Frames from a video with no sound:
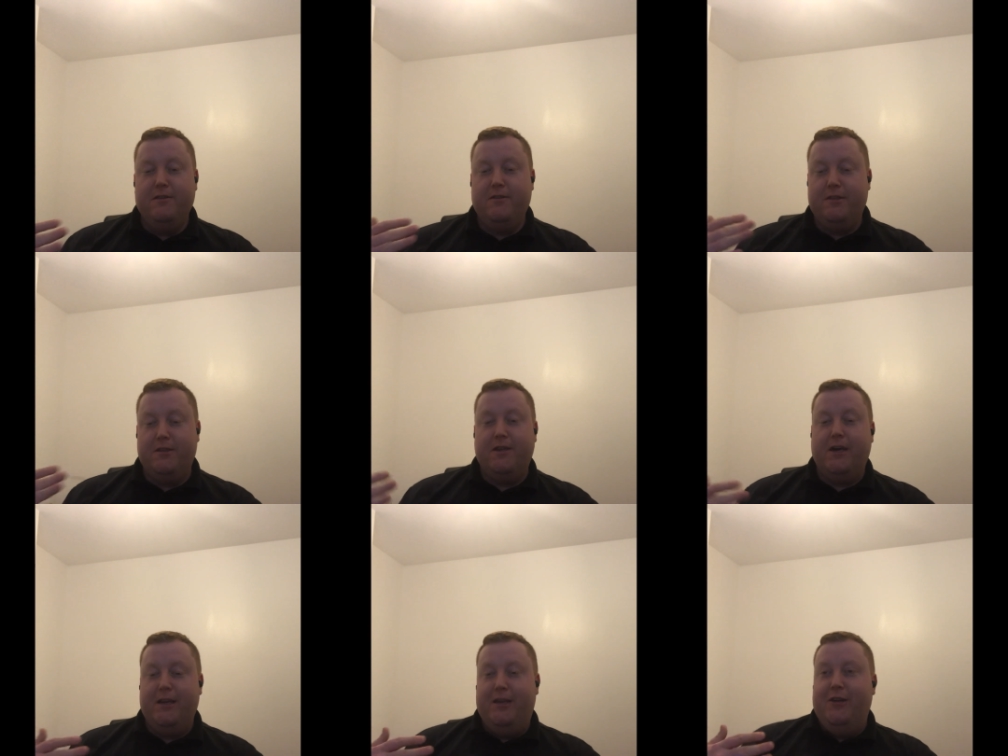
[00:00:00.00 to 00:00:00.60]

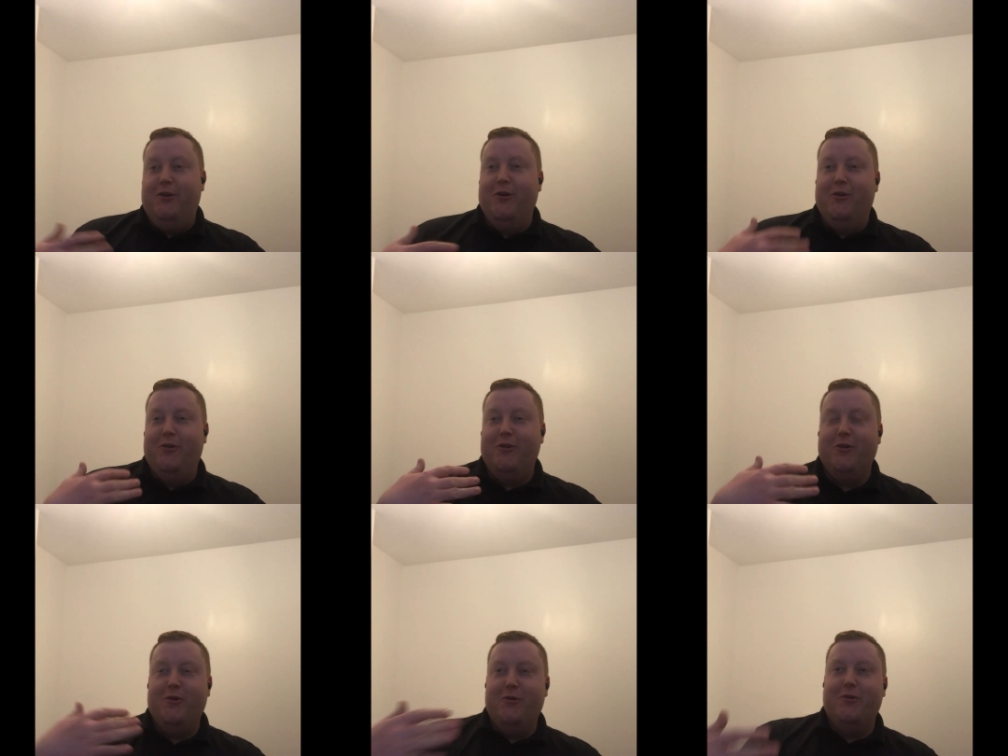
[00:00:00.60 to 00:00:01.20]
society. I don't
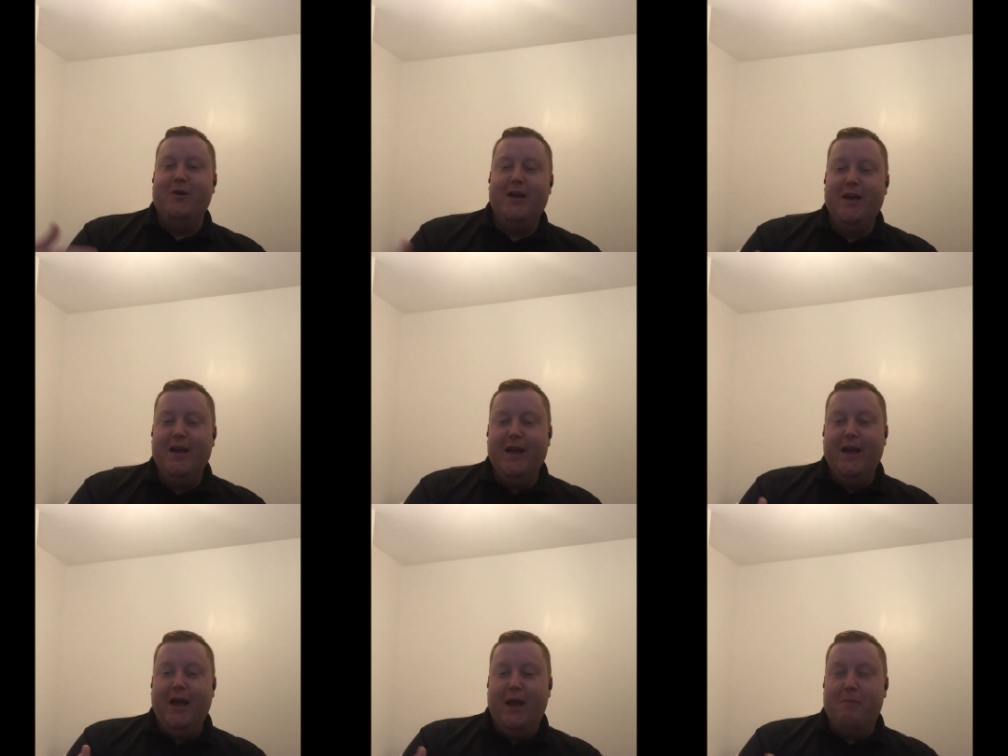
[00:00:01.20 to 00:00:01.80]
know.
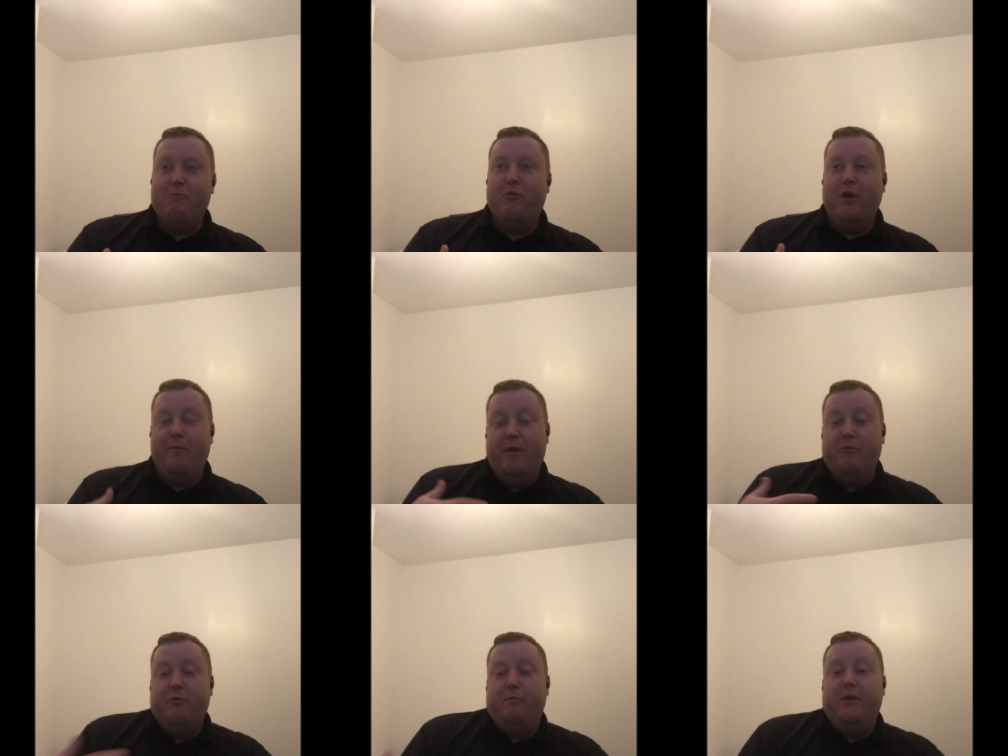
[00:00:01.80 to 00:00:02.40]
I
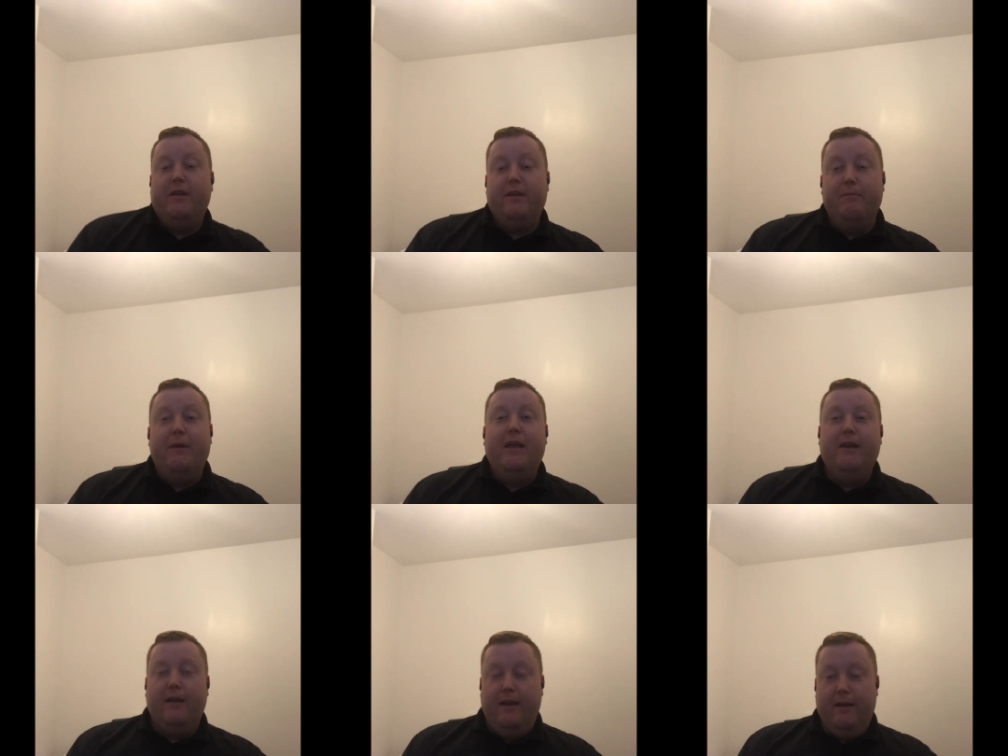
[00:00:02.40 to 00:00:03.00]
mean, it would be
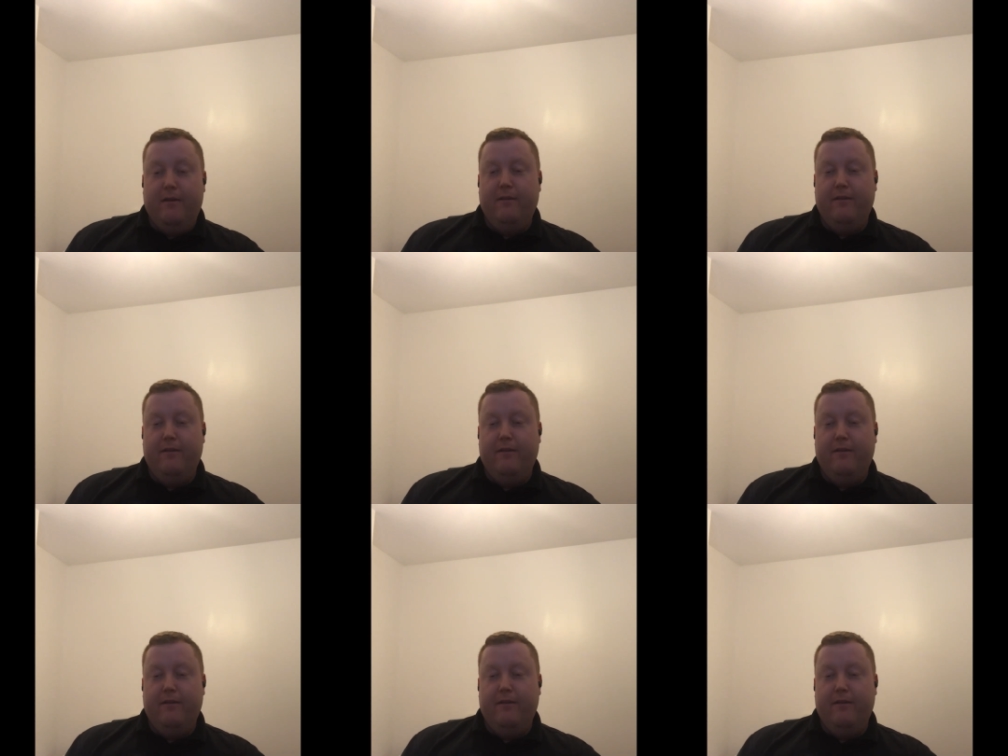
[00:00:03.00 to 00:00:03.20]
demeaning,